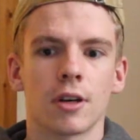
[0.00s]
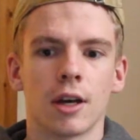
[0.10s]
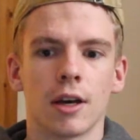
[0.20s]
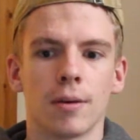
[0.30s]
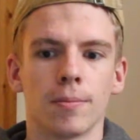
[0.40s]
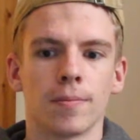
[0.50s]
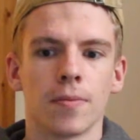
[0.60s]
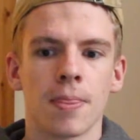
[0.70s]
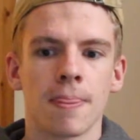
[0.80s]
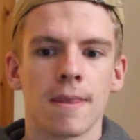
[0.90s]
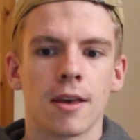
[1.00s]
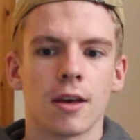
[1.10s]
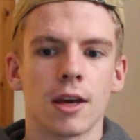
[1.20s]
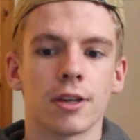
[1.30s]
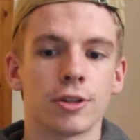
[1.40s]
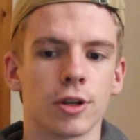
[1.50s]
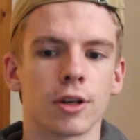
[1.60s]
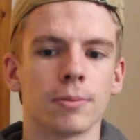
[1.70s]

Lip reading: and strong